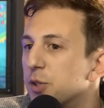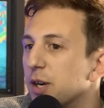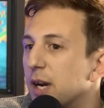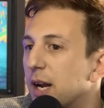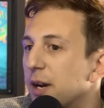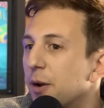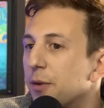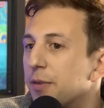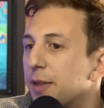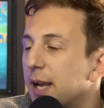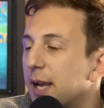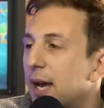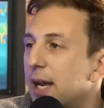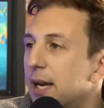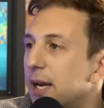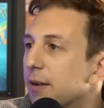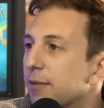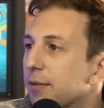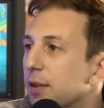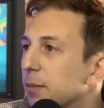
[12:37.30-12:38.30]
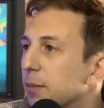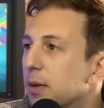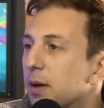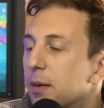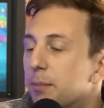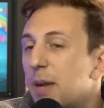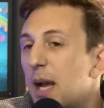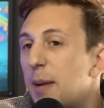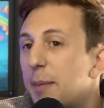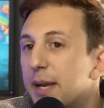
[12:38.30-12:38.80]
Agreed. I don't think any of them.
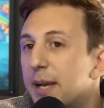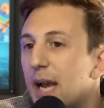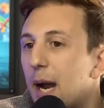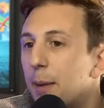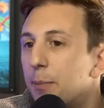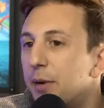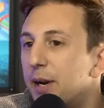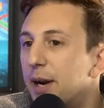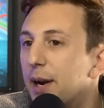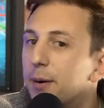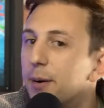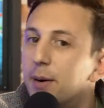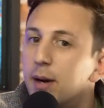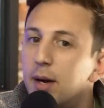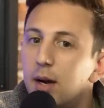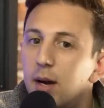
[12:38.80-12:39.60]
Maybe Gabriel. And